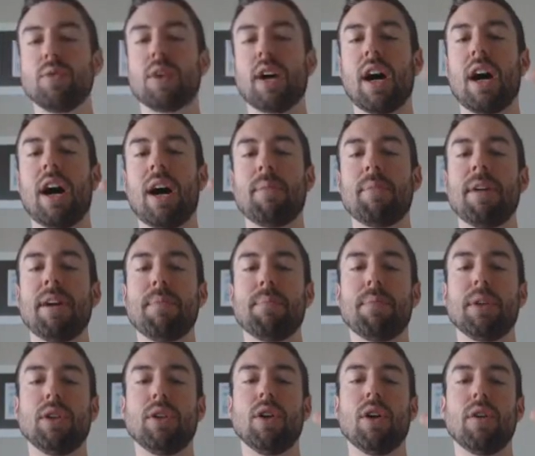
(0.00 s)
to comment
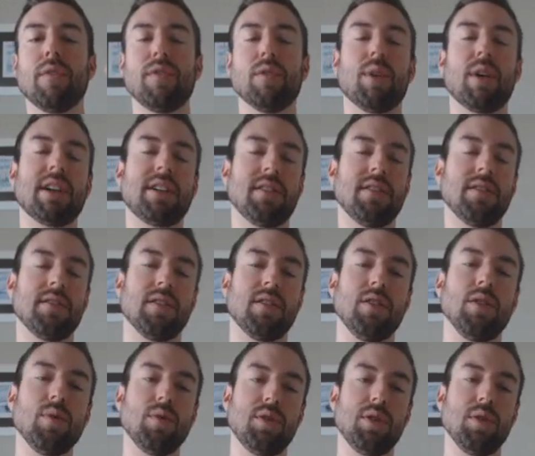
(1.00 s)
below if you're watching this on
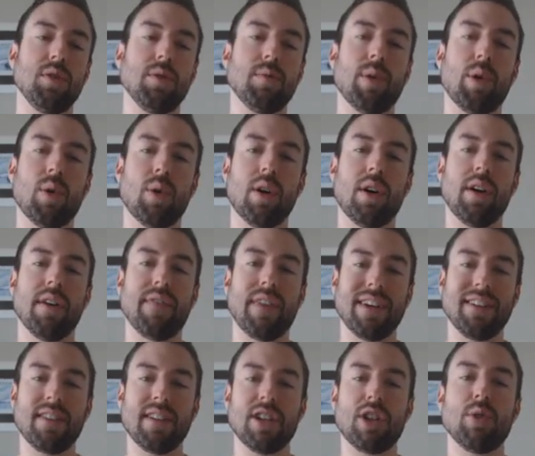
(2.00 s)
YouTube or if
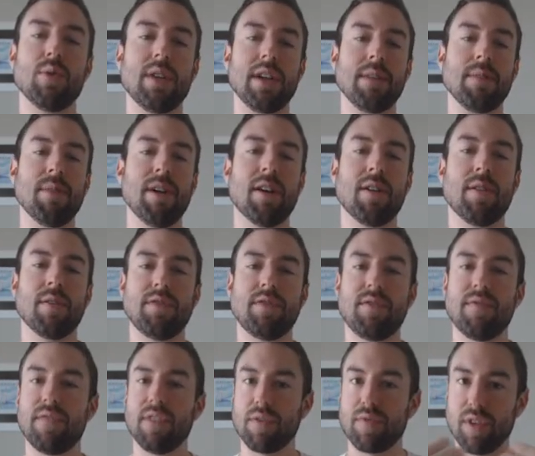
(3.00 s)
I sent you an email,
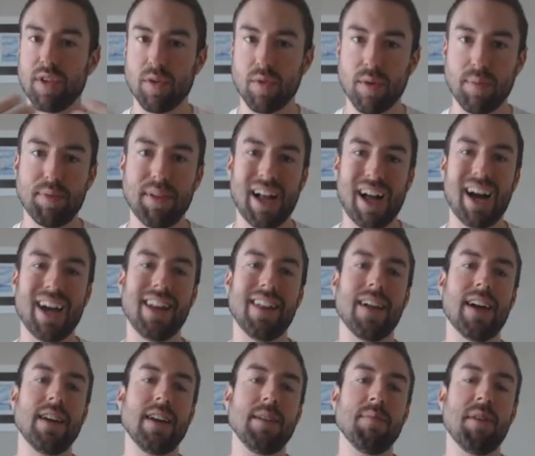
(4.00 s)
feel free to reply to
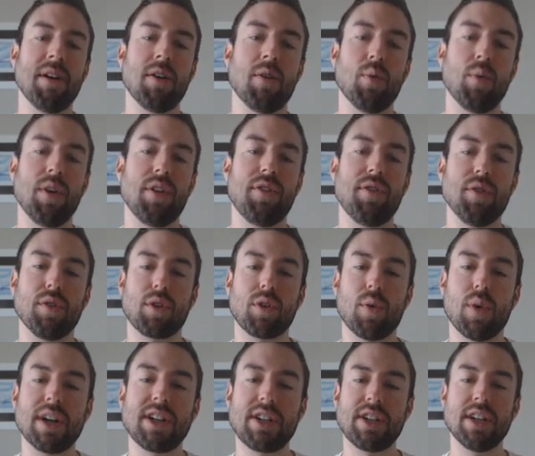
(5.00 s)
that email with your
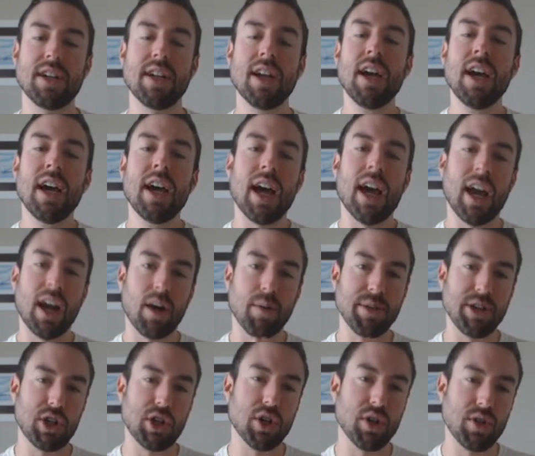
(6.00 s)
question and I'll
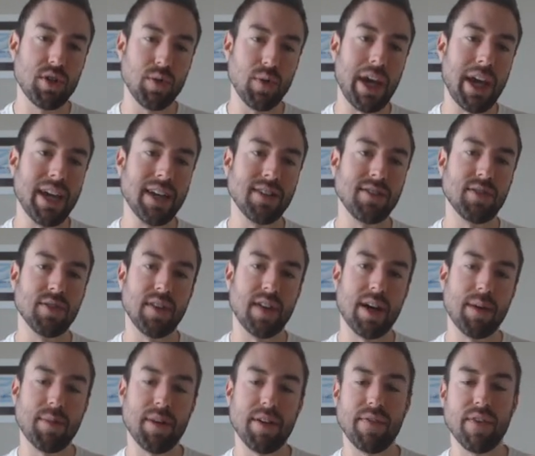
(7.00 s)
be sure to answer
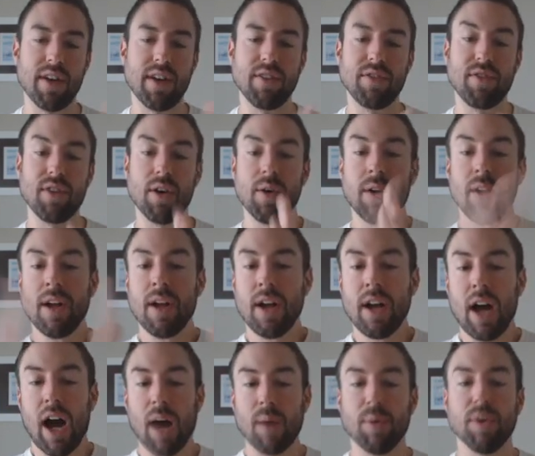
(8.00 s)
that, my friend. So
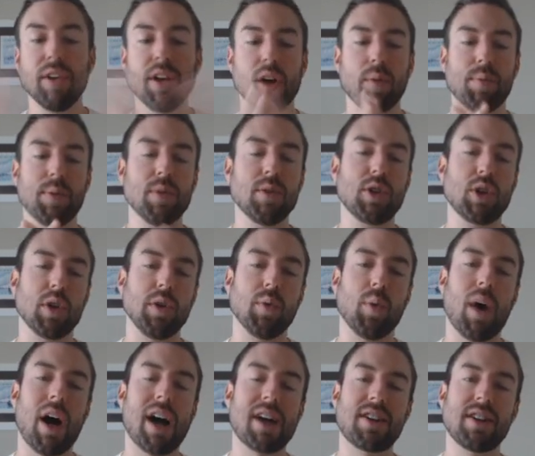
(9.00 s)
I really hope you enjoyed
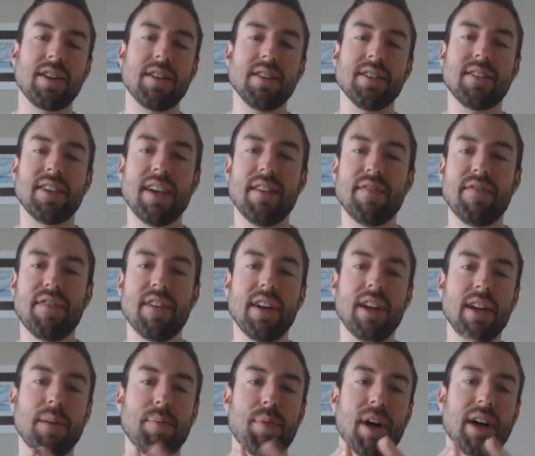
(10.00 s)
watching this
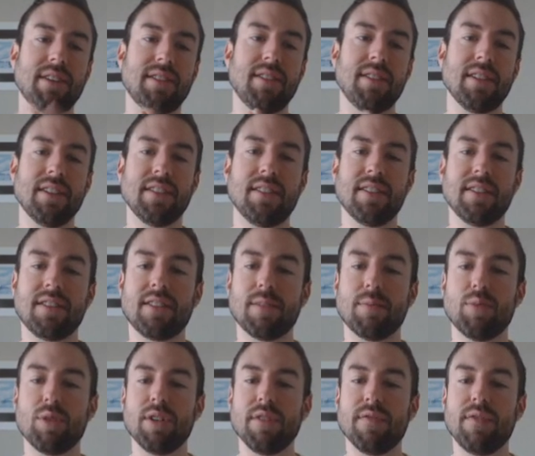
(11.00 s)
Infinity Processing
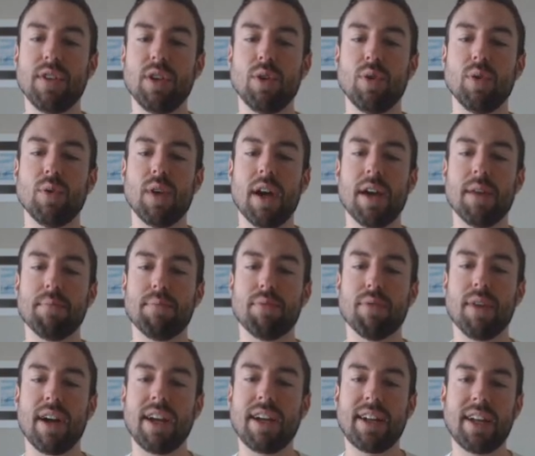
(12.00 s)
System review and
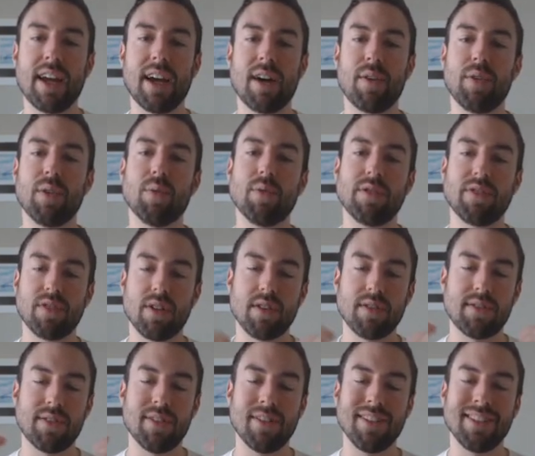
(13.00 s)
breakdown. The
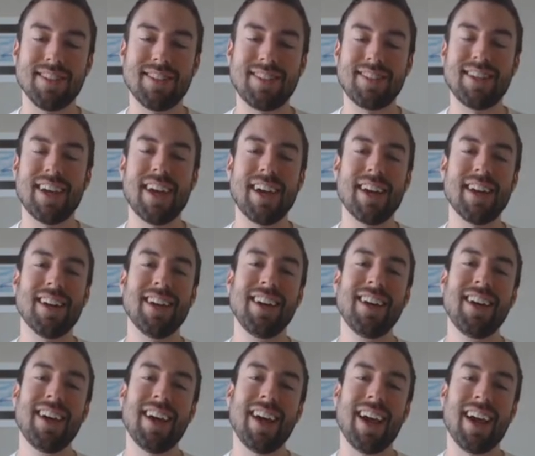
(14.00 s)
results are insane,
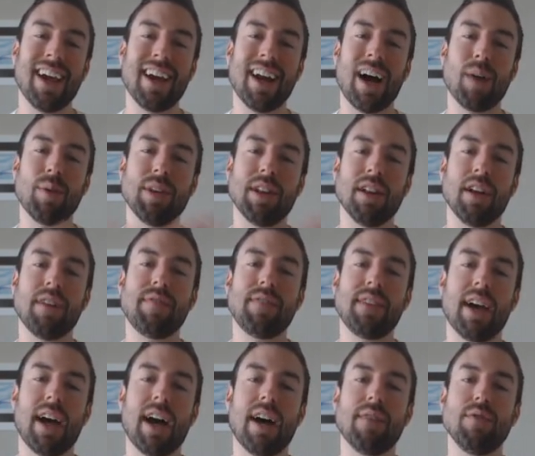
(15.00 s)
and I would love
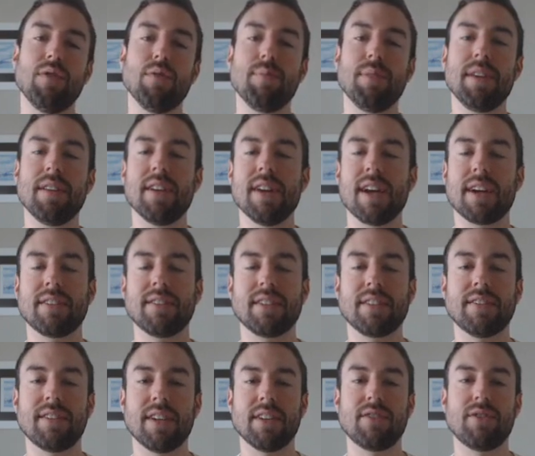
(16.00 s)
to have you be the next
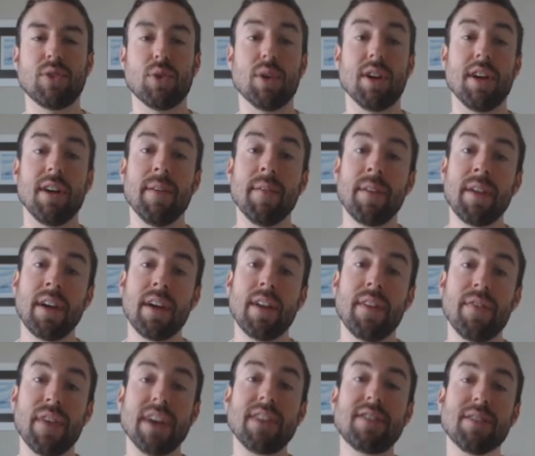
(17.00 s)
success story.
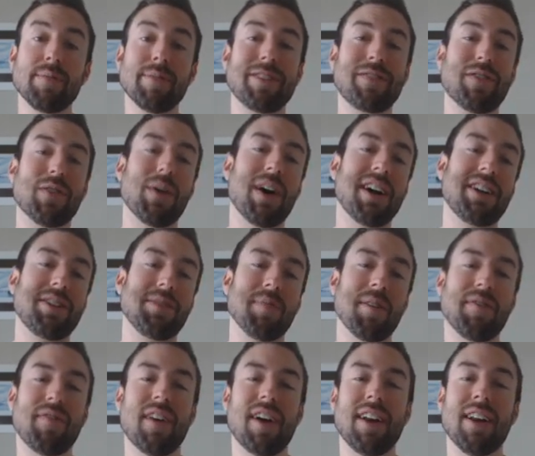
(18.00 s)
Thanks so much for watching,
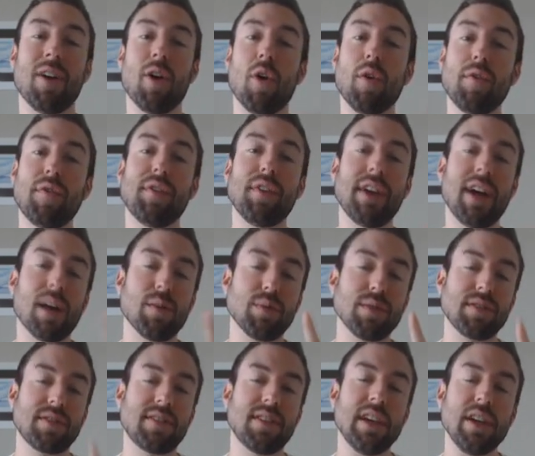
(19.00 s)
my friend, and hopefully I
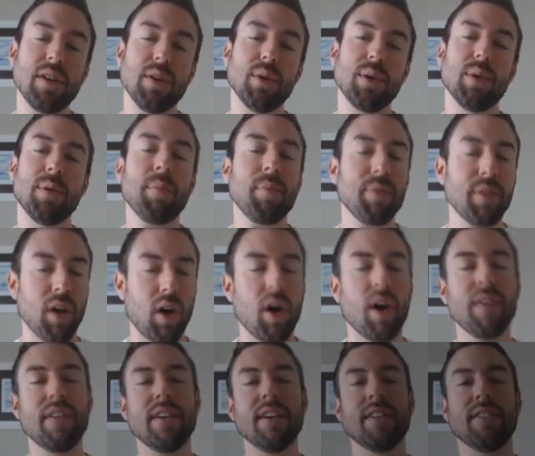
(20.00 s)
will see you
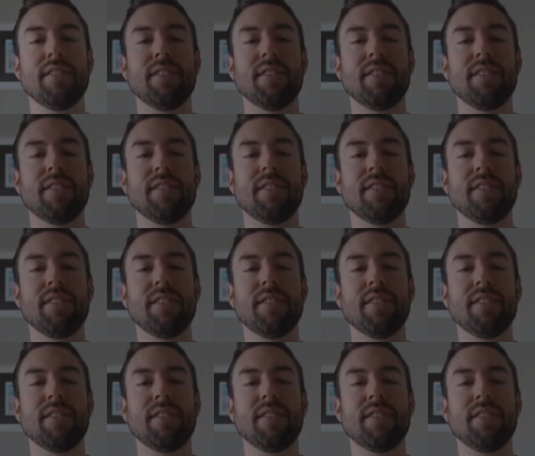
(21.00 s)
on the